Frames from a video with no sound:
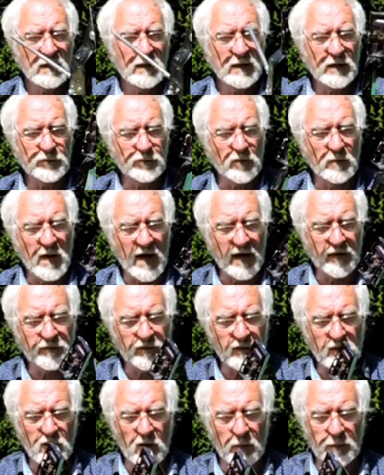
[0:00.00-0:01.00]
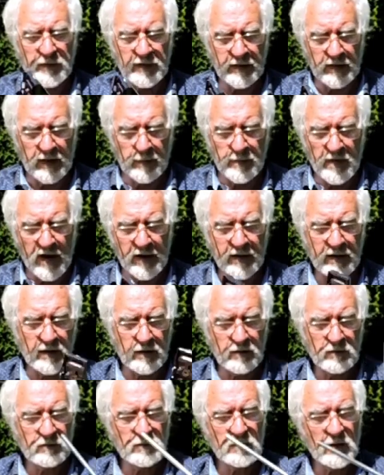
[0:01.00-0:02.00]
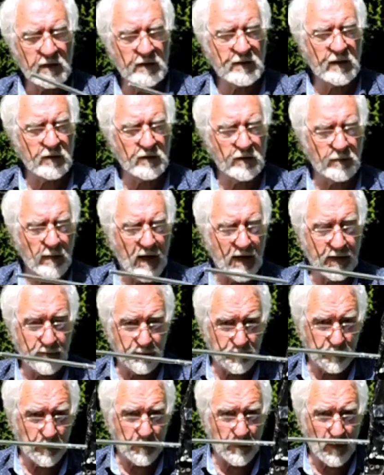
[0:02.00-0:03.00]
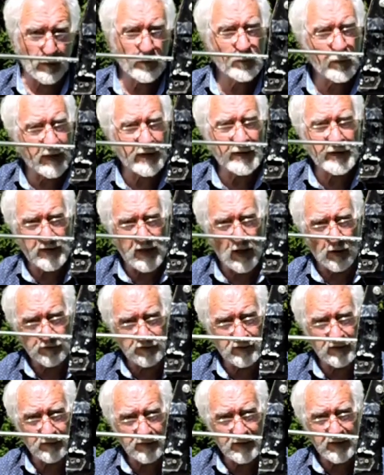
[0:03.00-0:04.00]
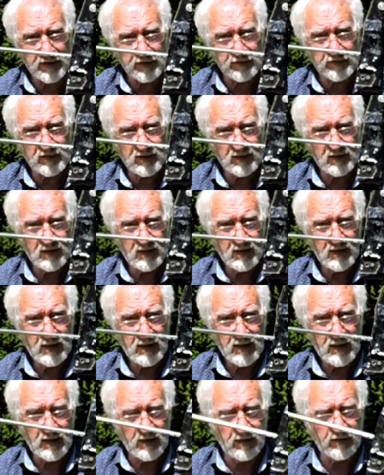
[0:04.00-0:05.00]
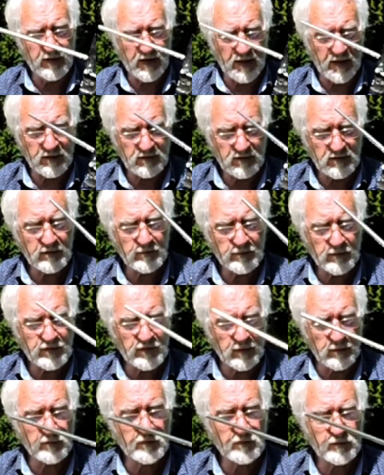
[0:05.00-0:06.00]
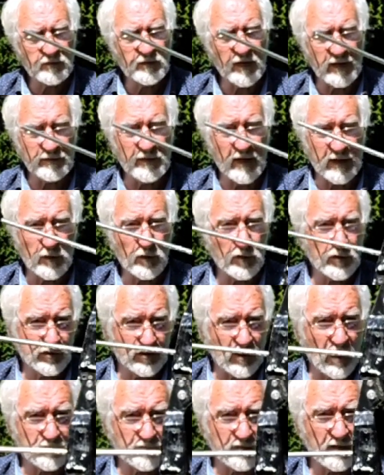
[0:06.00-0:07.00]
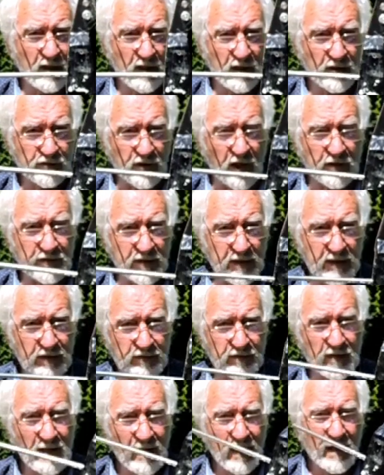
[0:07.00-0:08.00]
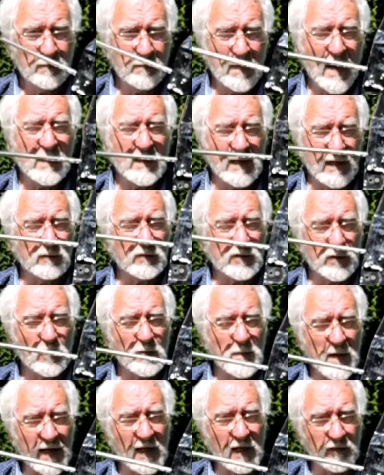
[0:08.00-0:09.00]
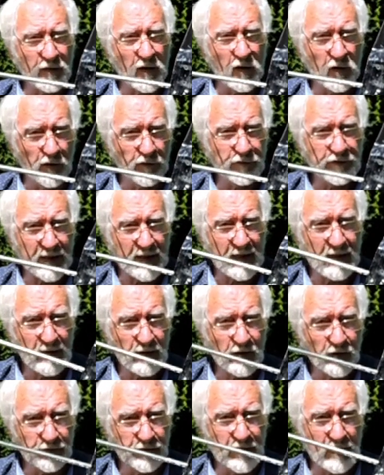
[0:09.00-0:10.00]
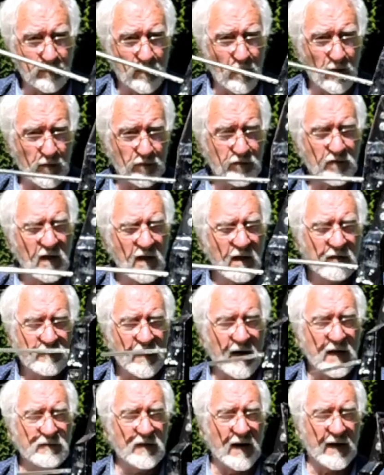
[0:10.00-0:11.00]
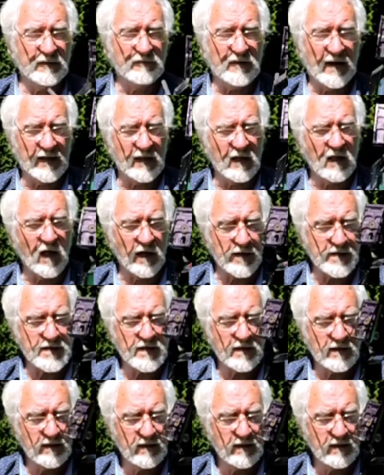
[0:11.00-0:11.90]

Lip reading: These were made for a company in America. I think they made about 20,000 of these in there. Some very, very good shots shot these. They were mainly for hunting bows. Very, very, very light.